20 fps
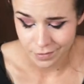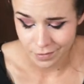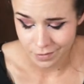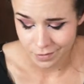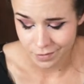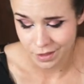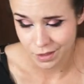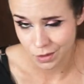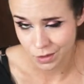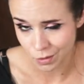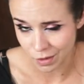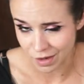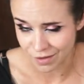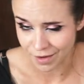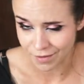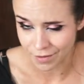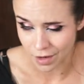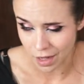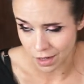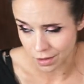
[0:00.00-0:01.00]
it's $25.
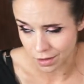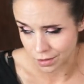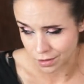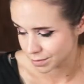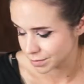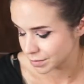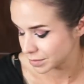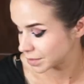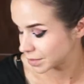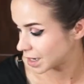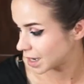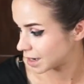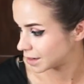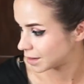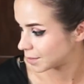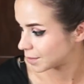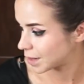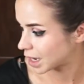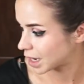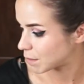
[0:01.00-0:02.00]
I'm
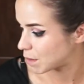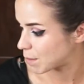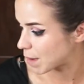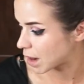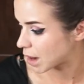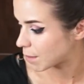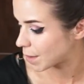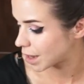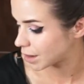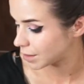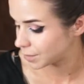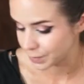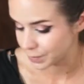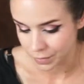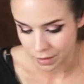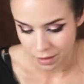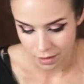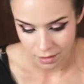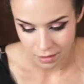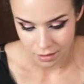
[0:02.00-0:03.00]
not gonna be mad about it.
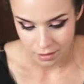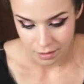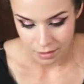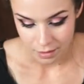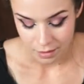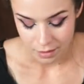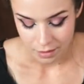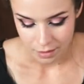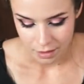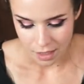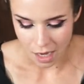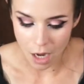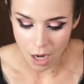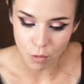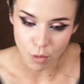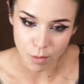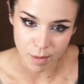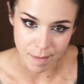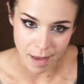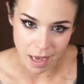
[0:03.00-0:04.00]
I
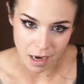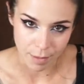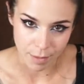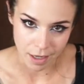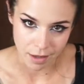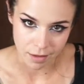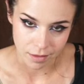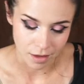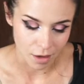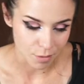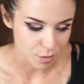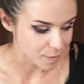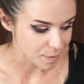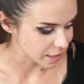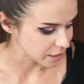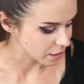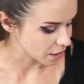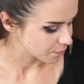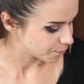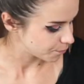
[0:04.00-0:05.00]
will be mad about it. I'll be
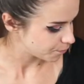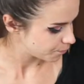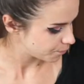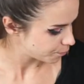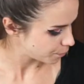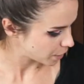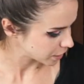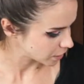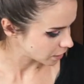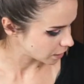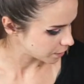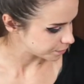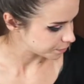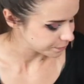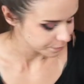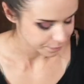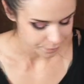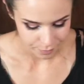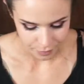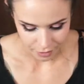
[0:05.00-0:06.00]
mad that I mucked it up.
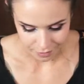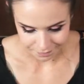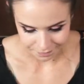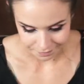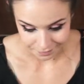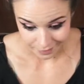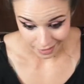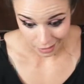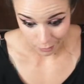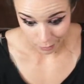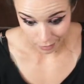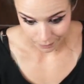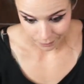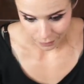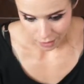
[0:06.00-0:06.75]
But anyway,